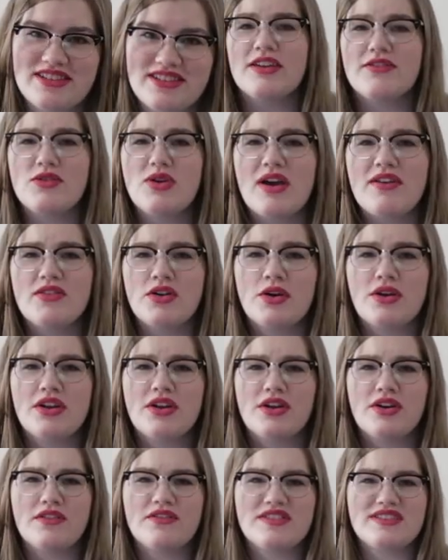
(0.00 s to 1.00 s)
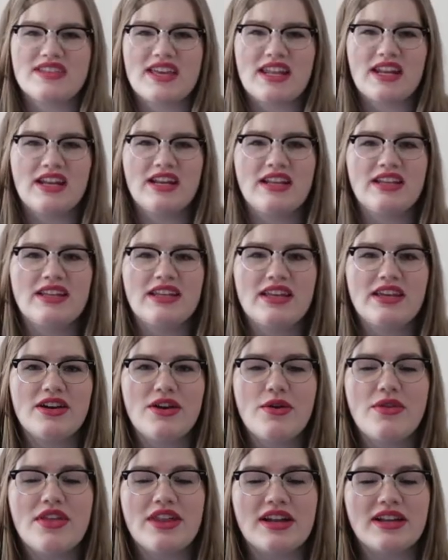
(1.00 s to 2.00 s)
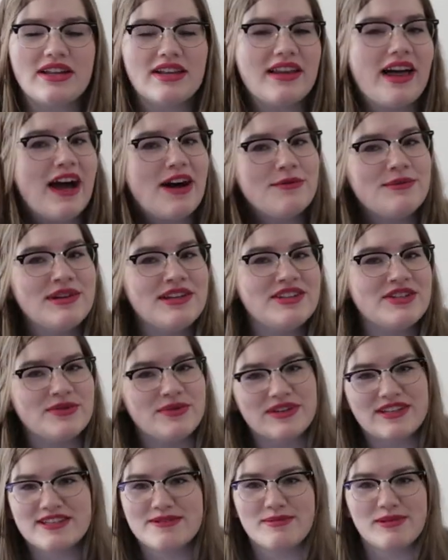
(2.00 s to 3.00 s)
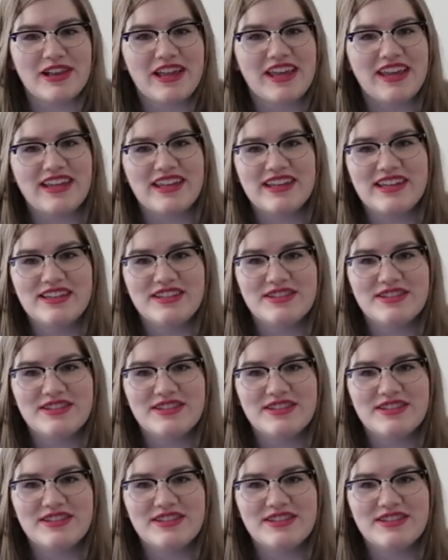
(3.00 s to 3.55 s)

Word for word: If you haven't already heard of this editing lingo, then allow me to explain.